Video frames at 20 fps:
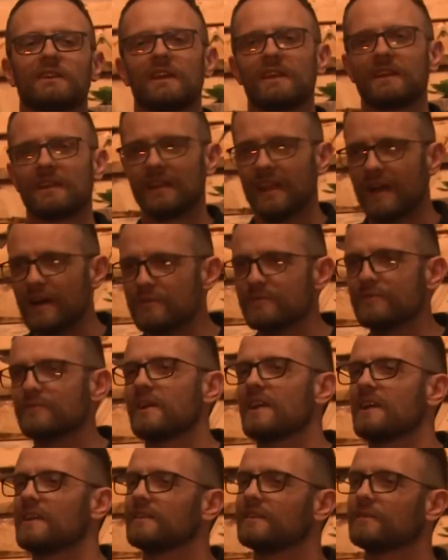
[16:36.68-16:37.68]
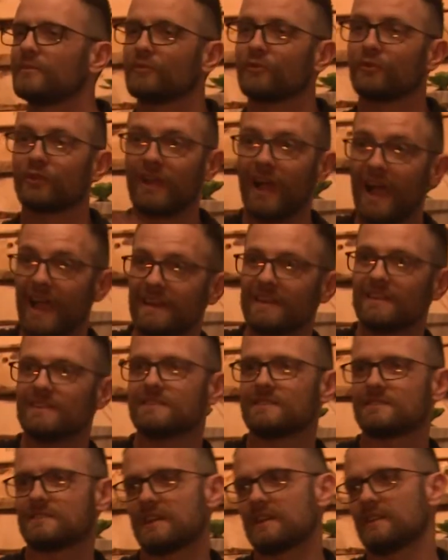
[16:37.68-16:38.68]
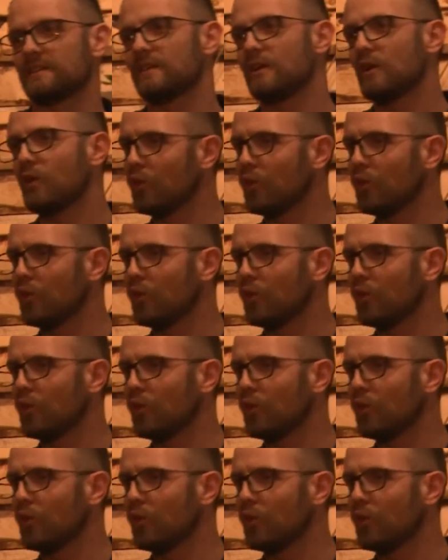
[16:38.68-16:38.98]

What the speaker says: and love and kindness and